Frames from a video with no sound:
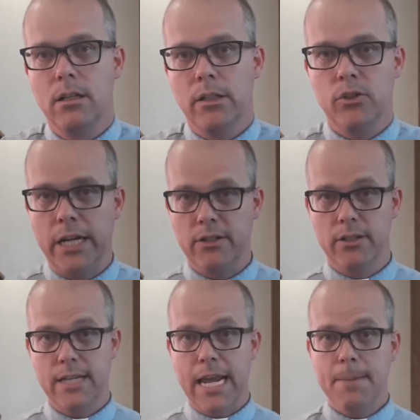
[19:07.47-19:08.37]
He'll change
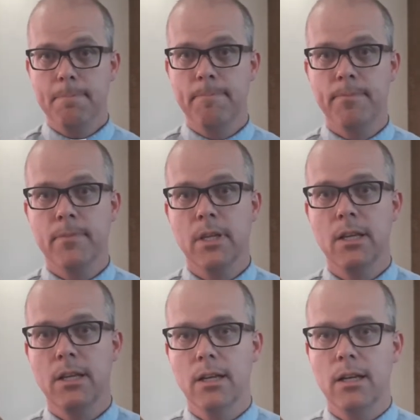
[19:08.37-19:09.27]
his name.
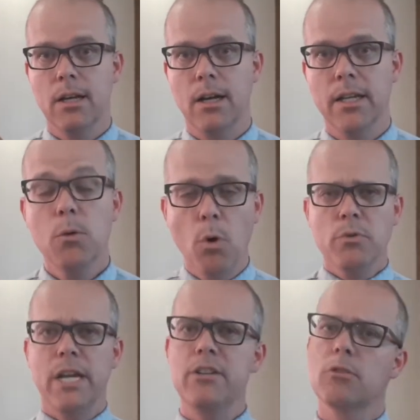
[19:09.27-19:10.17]
Uh, he won't
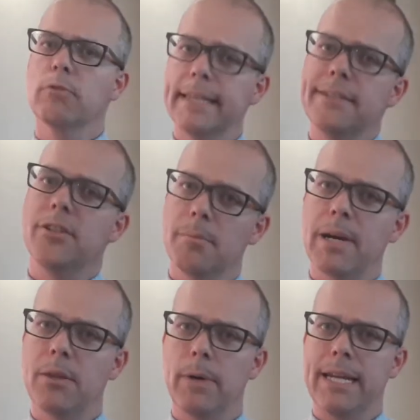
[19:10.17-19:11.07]
change his religion,
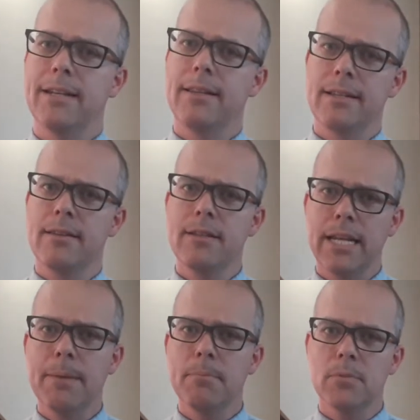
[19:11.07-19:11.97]
by the way. He, this isn't
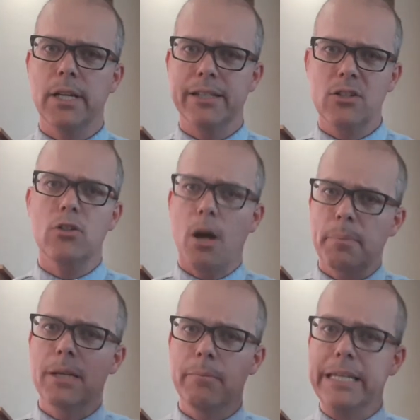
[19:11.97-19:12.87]
him like
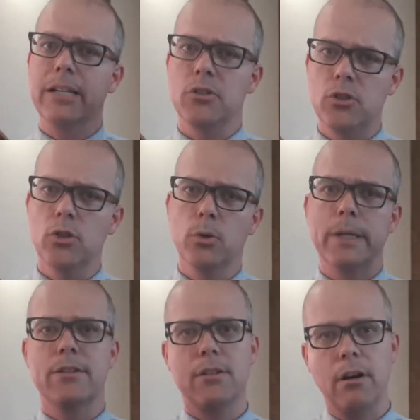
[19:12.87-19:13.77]
stopping being a Jew
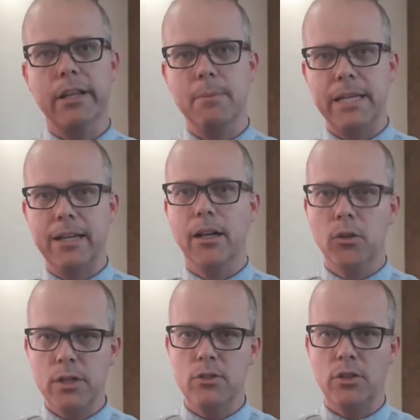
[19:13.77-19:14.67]
and starting being a
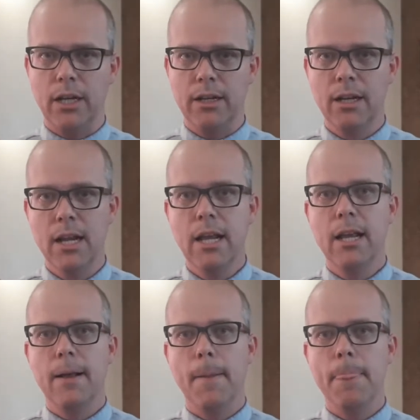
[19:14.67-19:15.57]
Christian.
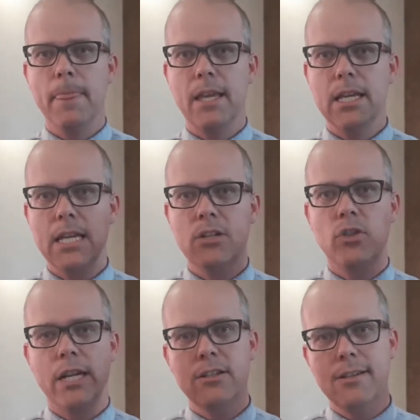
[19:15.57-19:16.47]
It
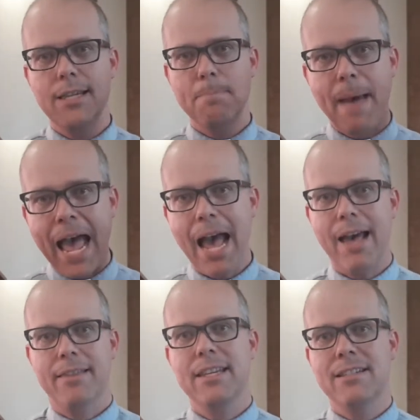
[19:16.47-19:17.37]
changes his
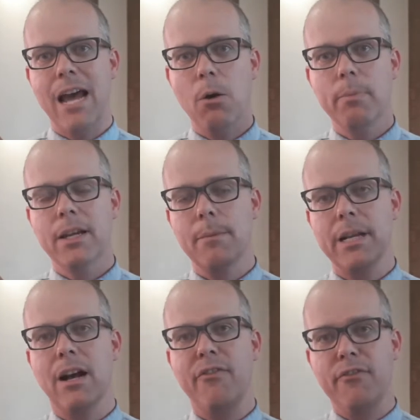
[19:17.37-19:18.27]
path. He's now
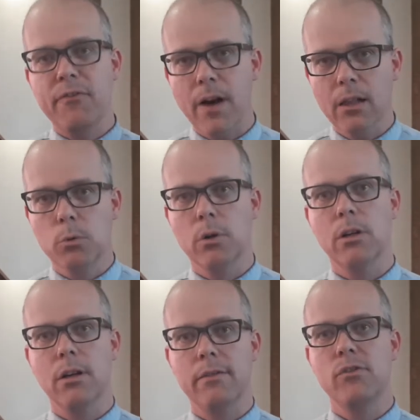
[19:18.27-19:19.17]
becoming a
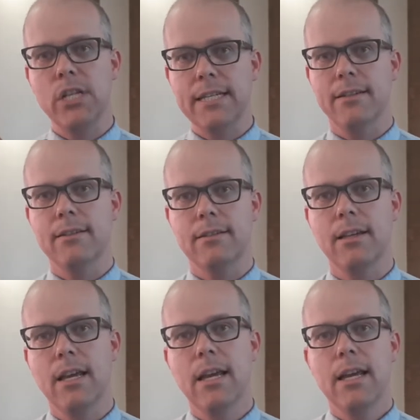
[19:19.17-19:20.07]
follower of Jesus
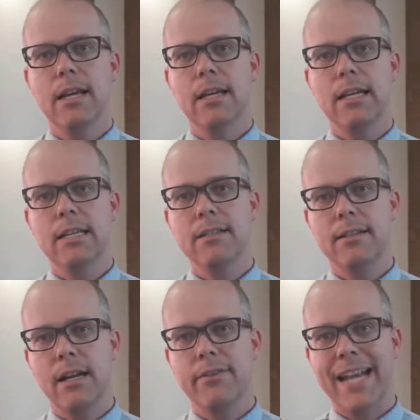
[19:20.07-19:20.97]

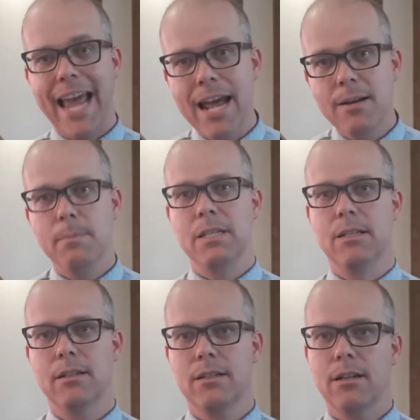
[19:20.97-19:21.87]
instead of an enemy
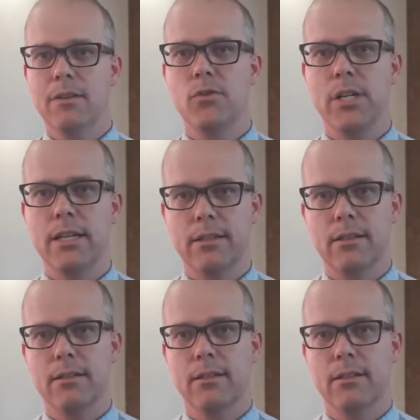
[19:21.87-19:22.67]
of Jesus.